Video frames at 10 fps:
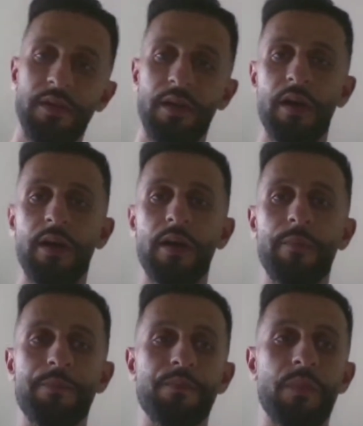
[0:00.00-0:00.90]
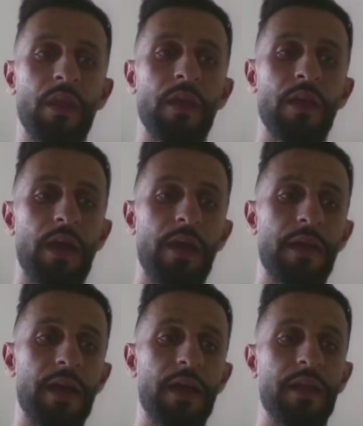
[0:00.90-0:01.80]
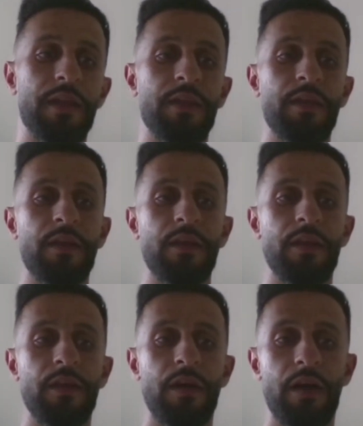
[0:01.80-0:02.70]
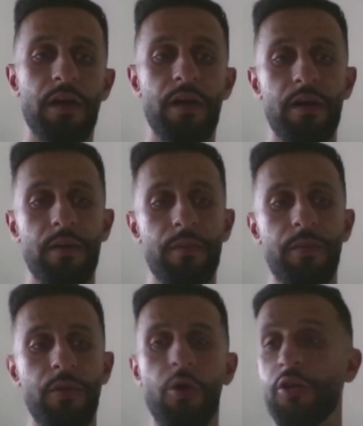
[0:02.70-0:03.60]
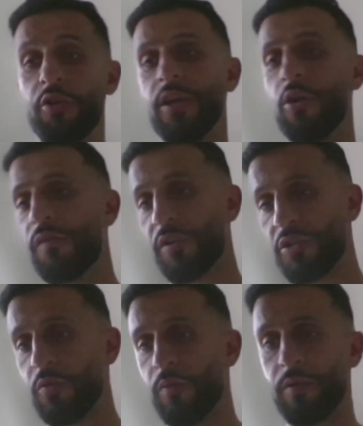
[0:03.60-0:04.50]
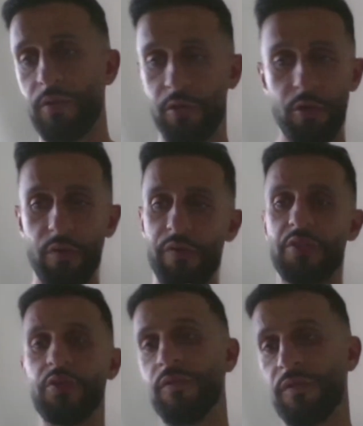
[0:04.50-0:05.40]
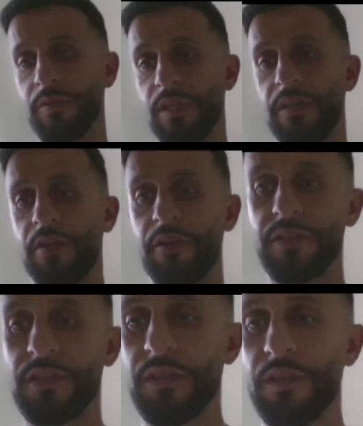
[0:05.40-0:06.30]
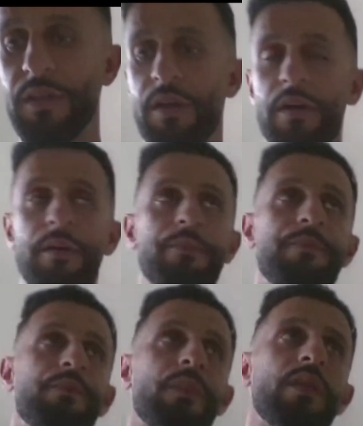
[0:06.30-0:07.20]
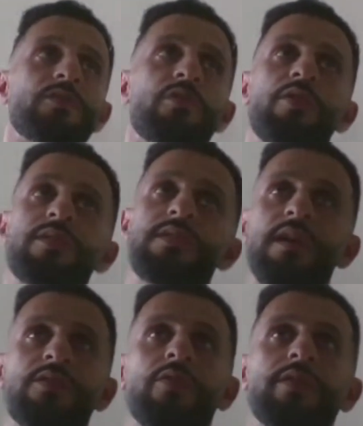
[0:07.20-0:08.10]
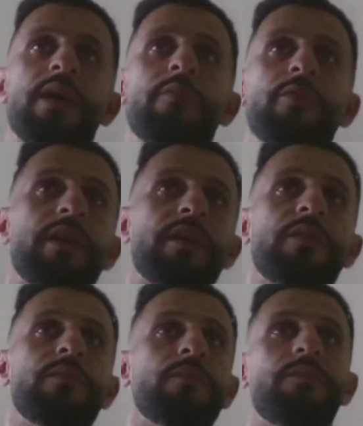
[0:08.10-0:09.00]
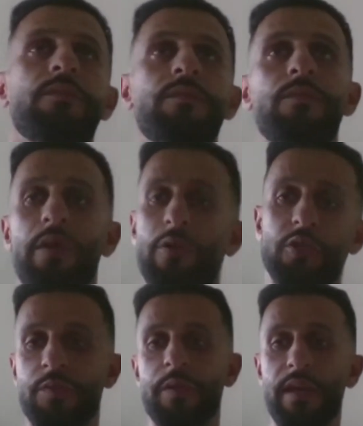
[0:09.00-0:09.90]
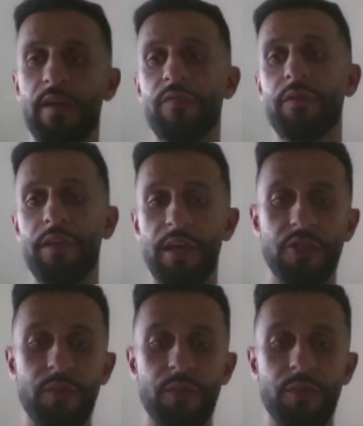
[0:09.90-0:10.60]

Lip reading: and then or you can go for two. You can go for two from 10 yards. So that's the only time we're kicking. It'll just be kicking for the extra